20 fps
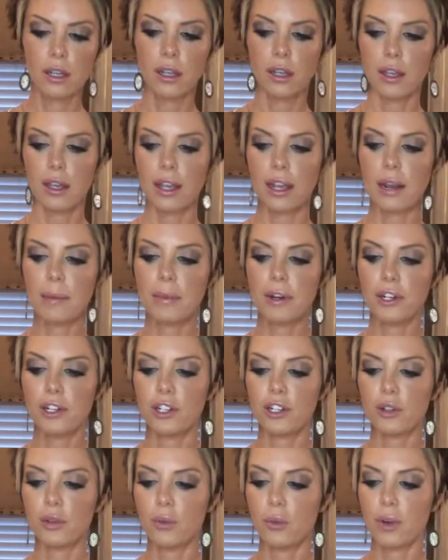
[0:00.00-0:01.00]
And I'm gonna do
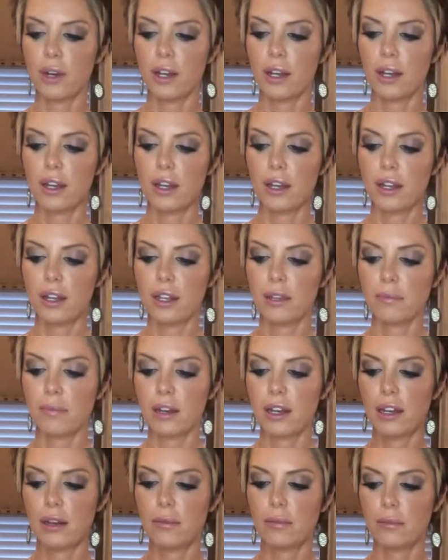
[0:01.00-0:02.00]
1
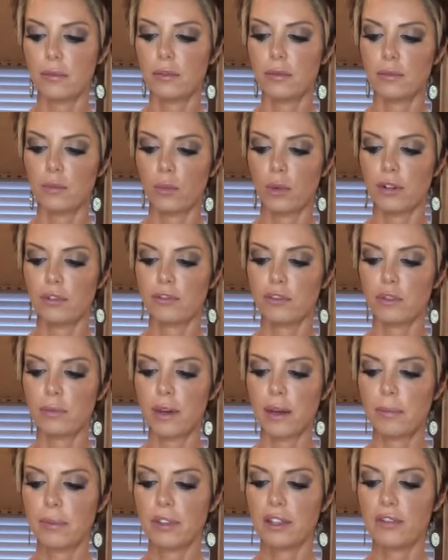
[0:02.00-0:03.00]
full pump
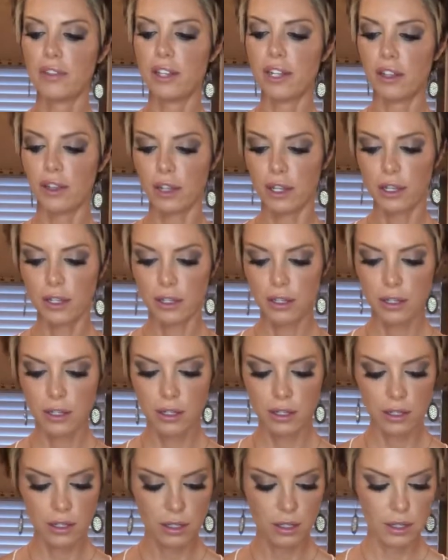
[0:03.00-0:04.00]
of the vanilla.
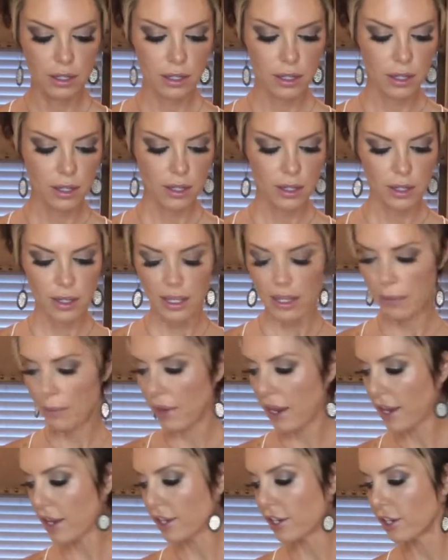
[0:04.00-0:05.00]
I'm not
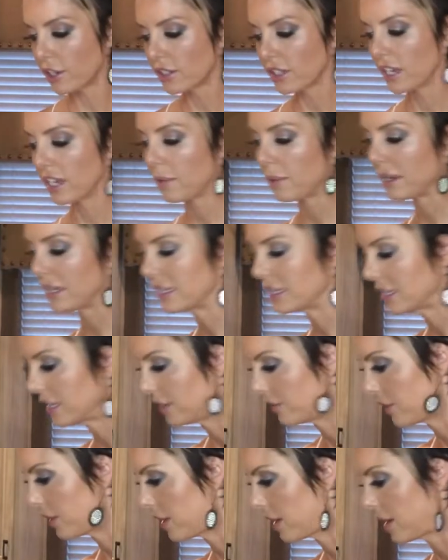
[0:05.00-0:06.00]
gonna use any of my
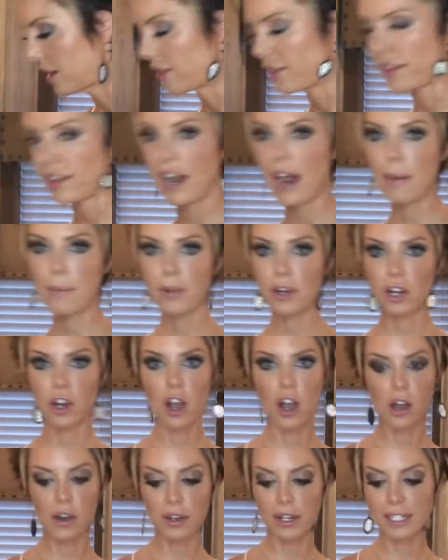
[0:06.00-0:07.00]
stevia, and then I'm gonna call
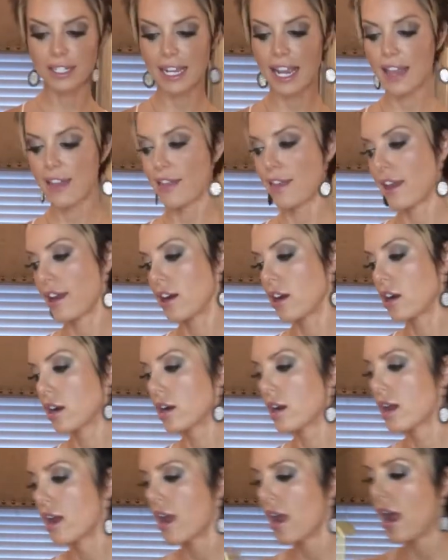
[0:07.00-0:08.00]
it a day there.
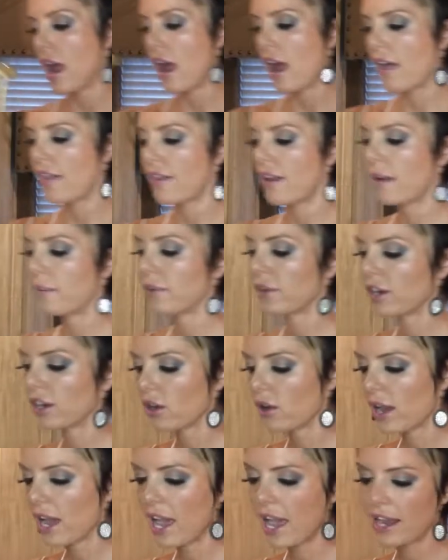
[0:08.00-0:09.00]
And then I'm gonna go
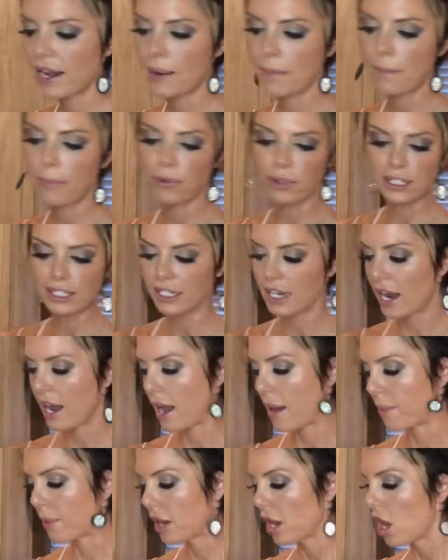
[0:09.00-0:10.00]
ahead and blend it up.
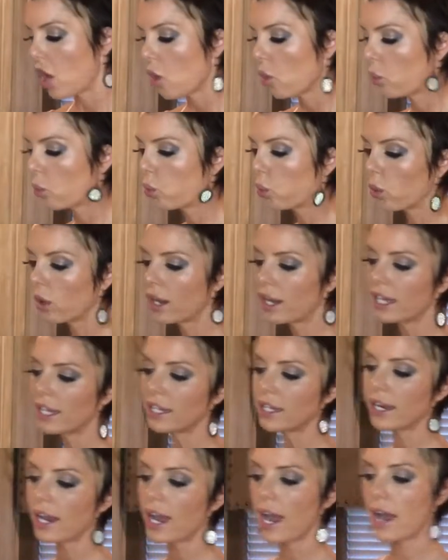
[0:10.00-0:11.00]
One,
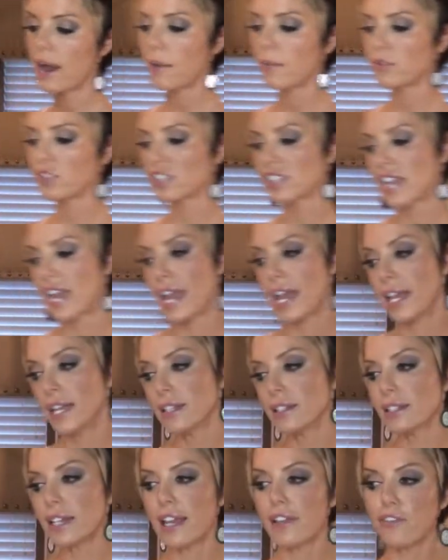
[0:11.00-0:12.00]
just hint,
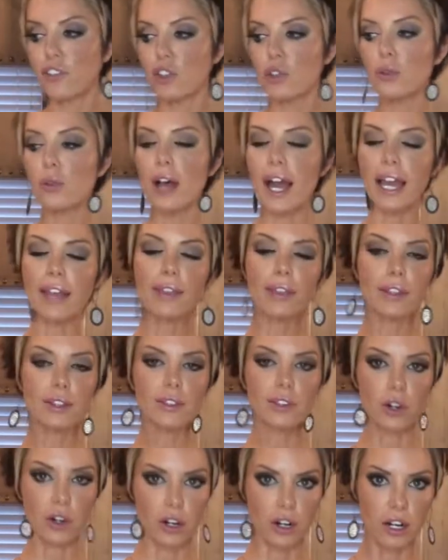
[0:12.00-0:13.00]
if you like the
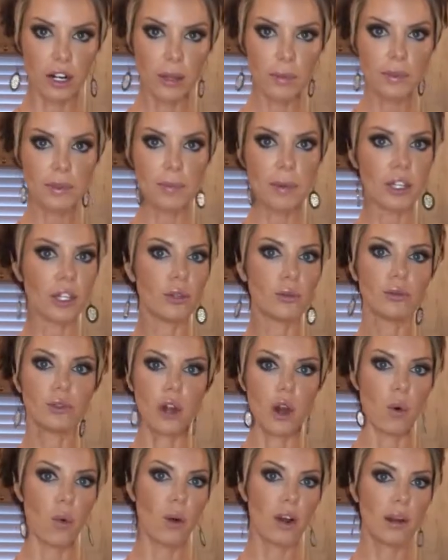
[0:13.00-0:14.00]
syrups, but you don't
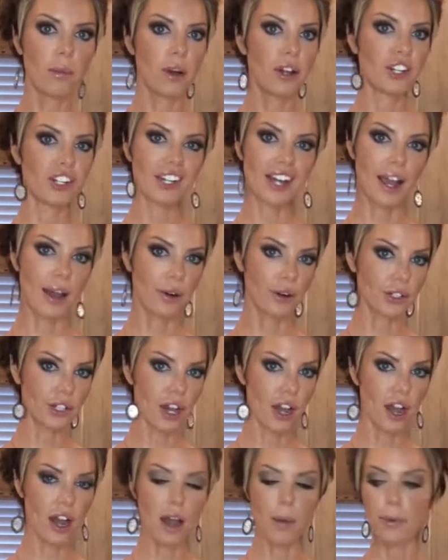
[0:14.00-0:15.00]
want them on your
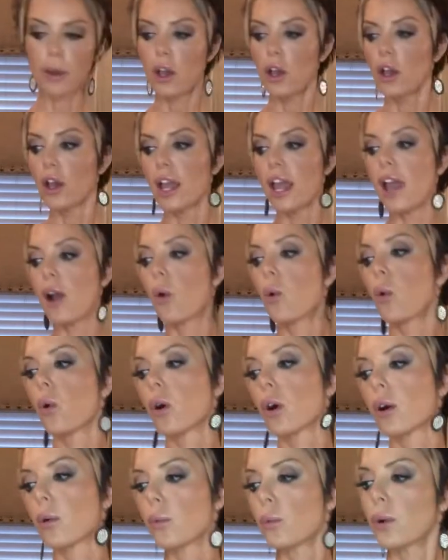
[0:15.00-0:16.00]
countertop,
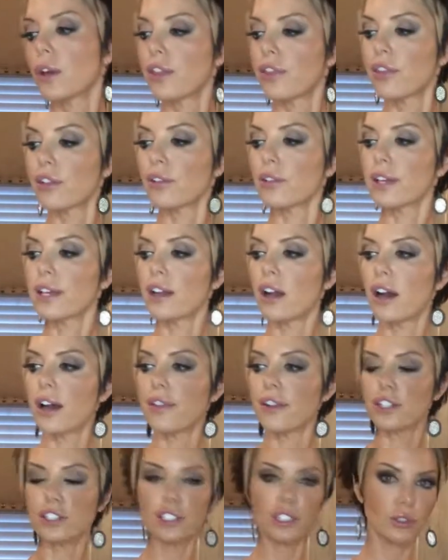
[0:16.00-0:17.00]
or with the lid on, they're
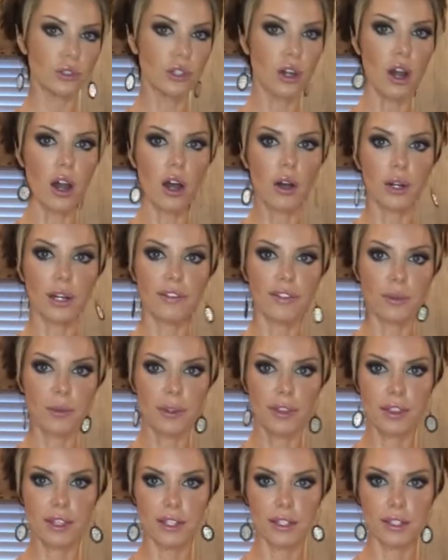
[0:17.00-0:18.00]
too tall, or even with
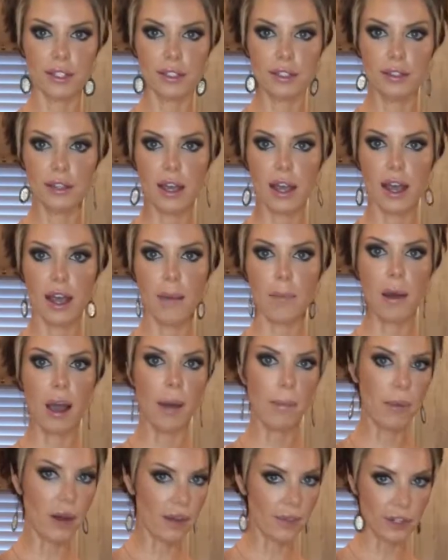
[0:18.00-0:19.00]
this pump
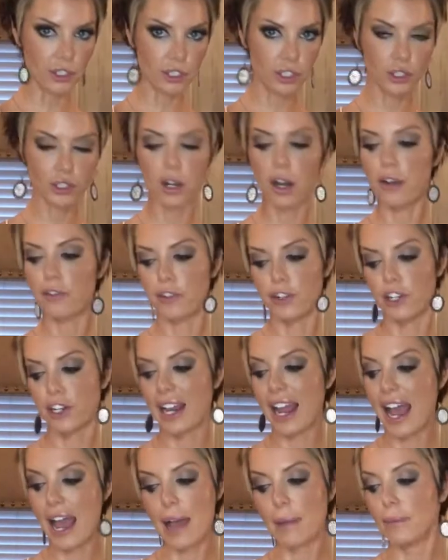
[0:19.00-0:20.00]
on, they're too tall for your
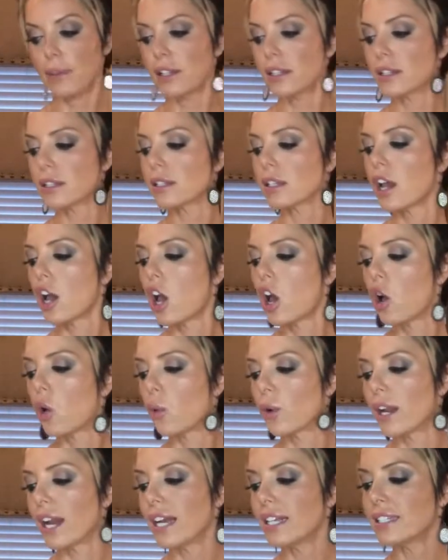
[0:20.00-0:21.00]
cabinets. What
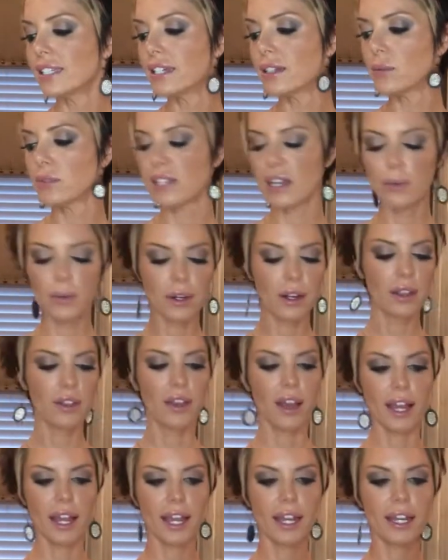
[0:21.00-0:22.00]
I did was I went
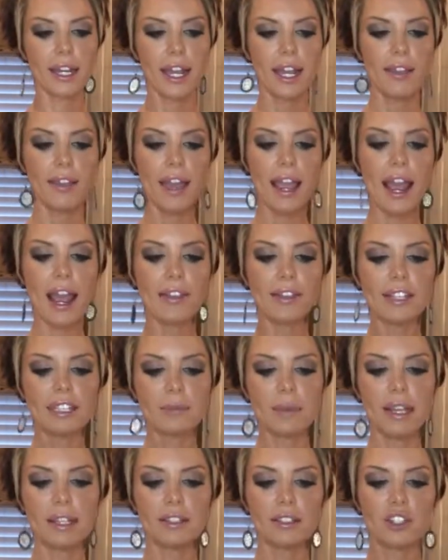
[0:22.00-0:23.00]
online, and they had these
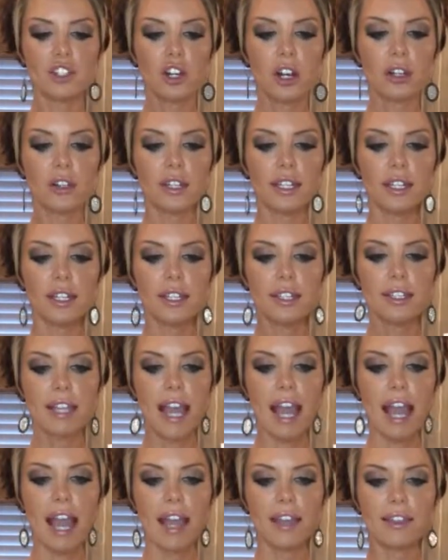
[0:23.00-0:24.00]
mason jar lids that
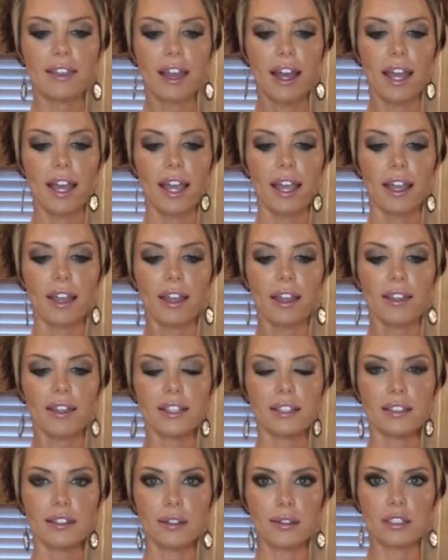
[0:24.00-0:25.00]
had like this
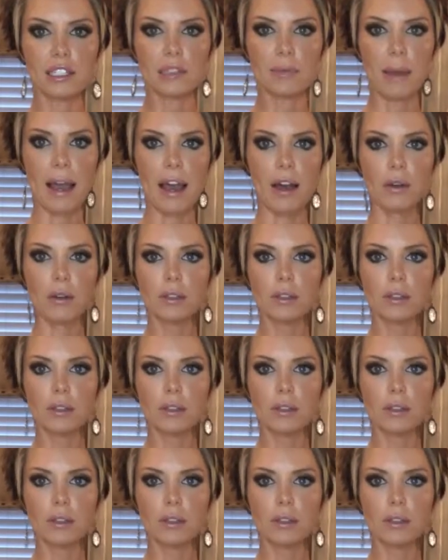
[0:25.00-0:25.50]
little spout.